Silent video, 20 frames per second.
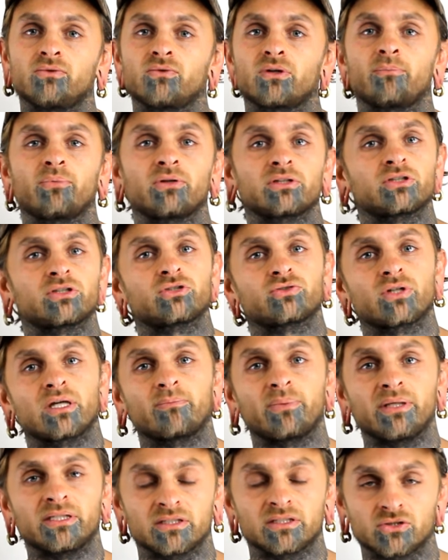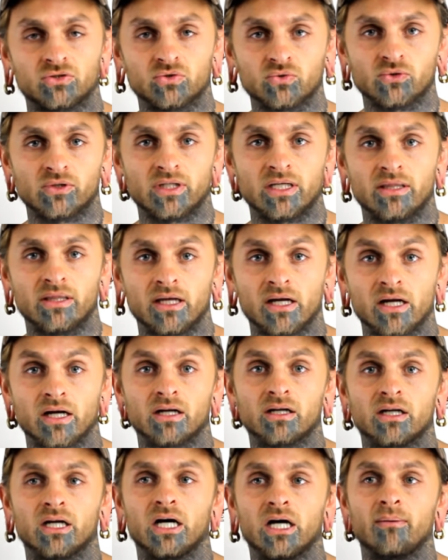You want to put a straight piece of jewelry in
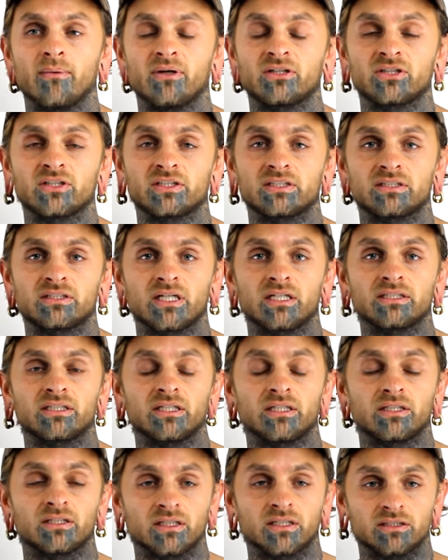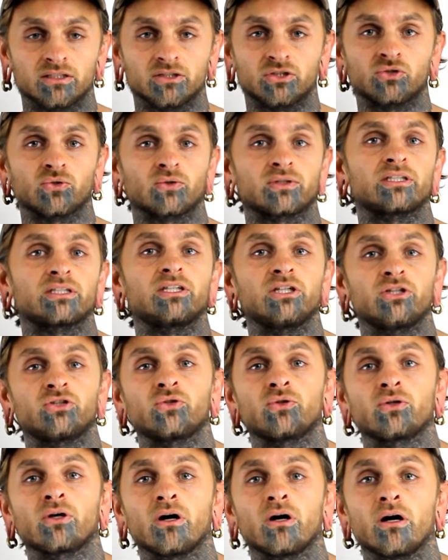there. Um, it just doesn't distort the
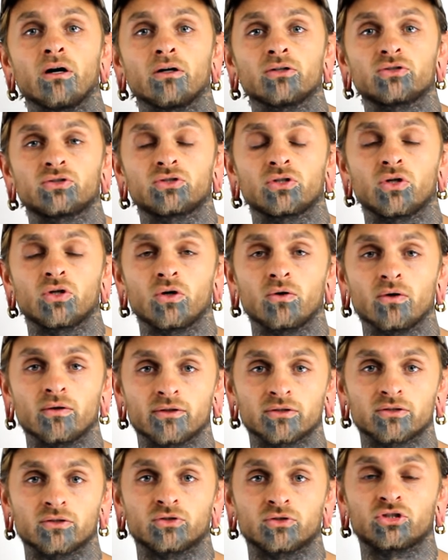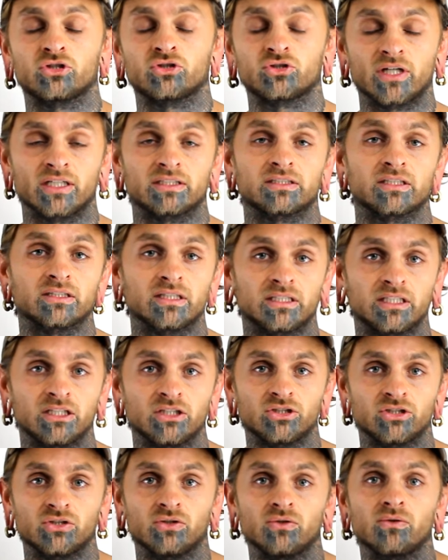tissue at all, so there's no stress on the
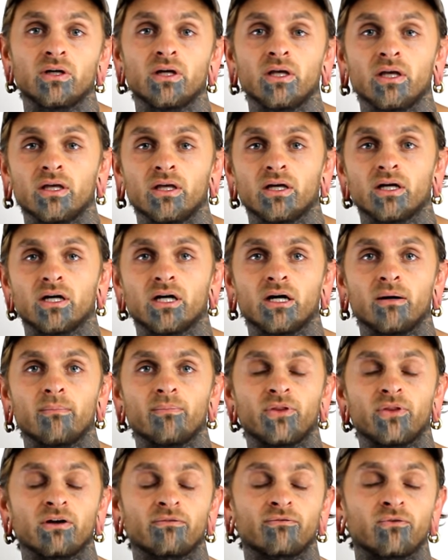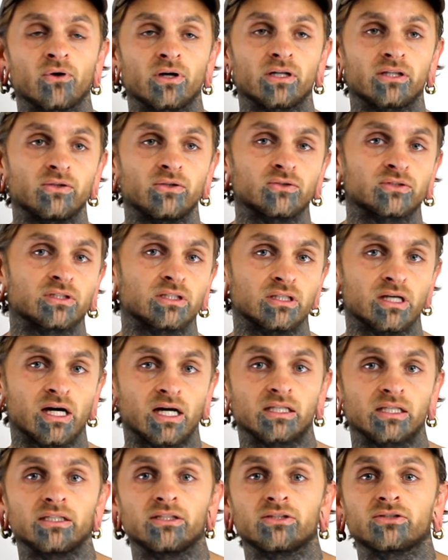tissue. Um, therefore, it heals a
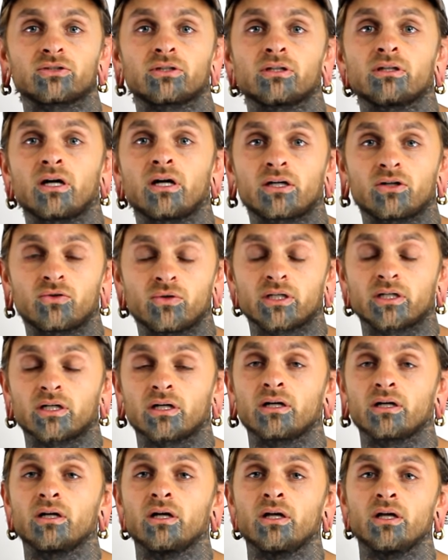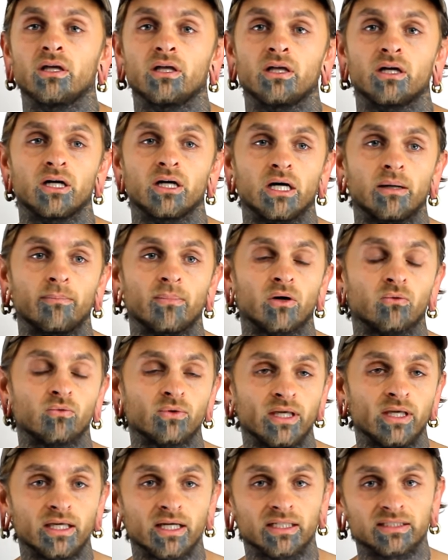lot easier and a lot quicker. Um, a
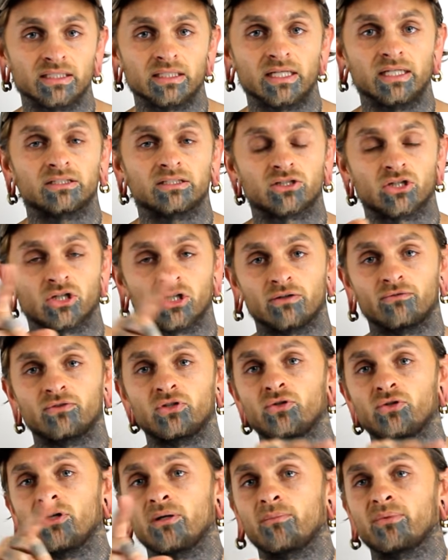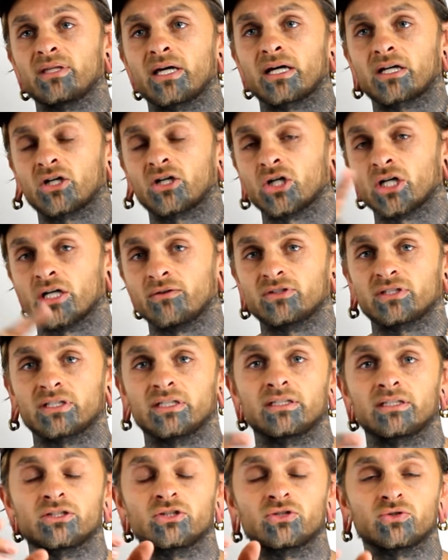ring has a nice curve to it, but that curve is
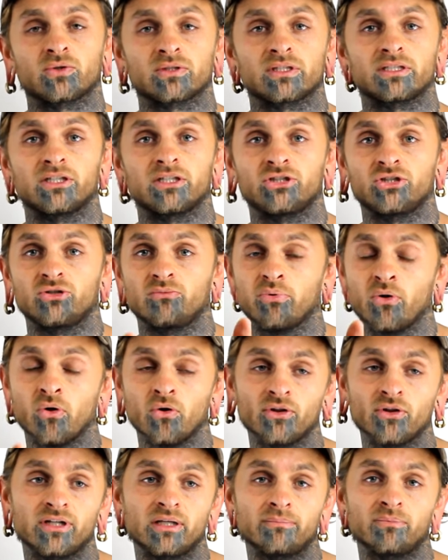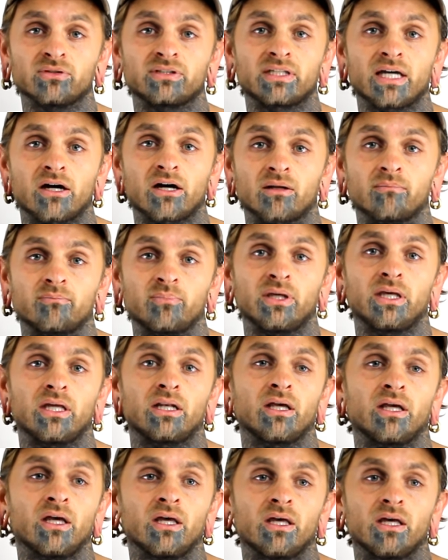going to distort the tissue, pull the nipple down a
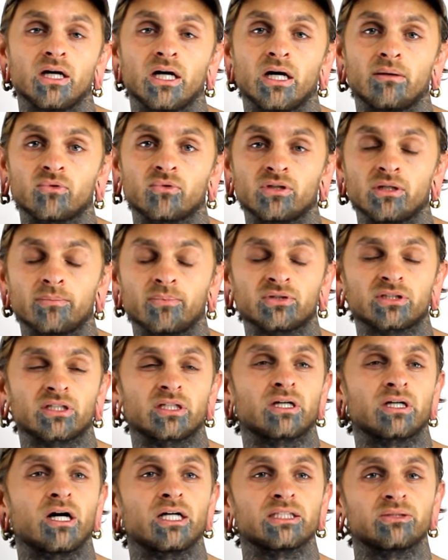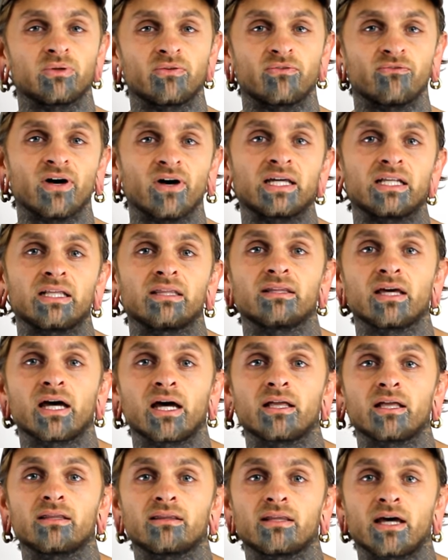bit. Um, your nipple is going to constantly be fighting
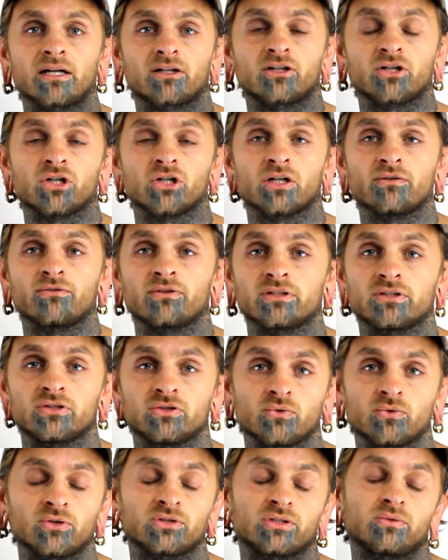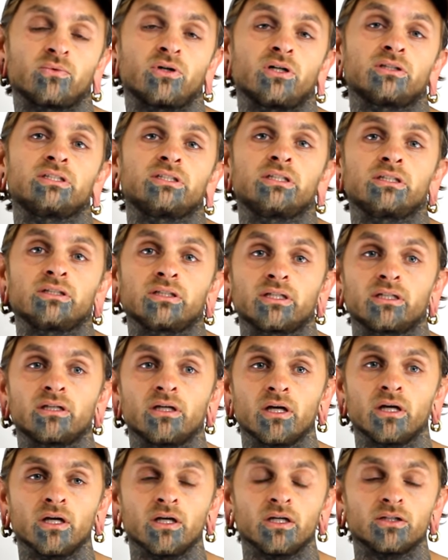that, that curve or distortion while it's
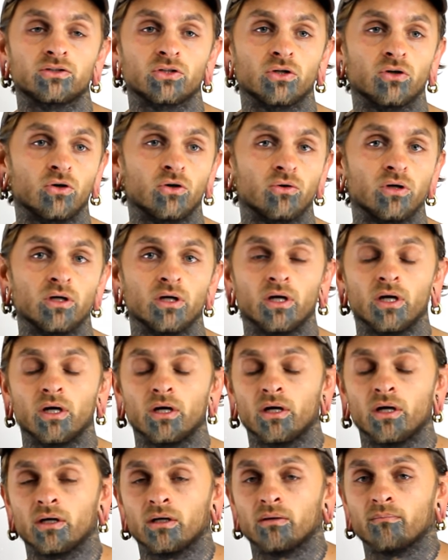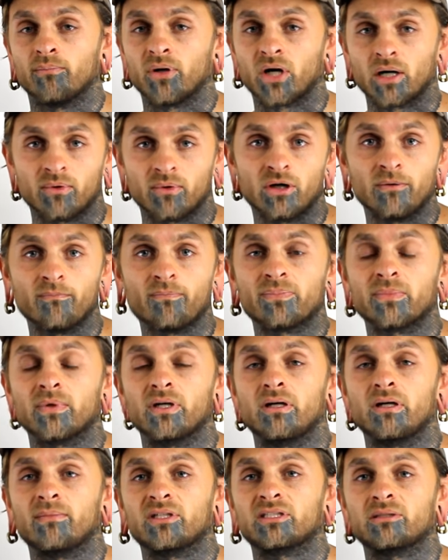healing. So barbell.
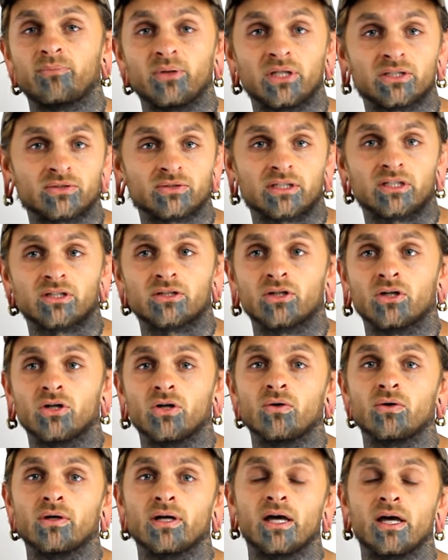Um, the best route to go.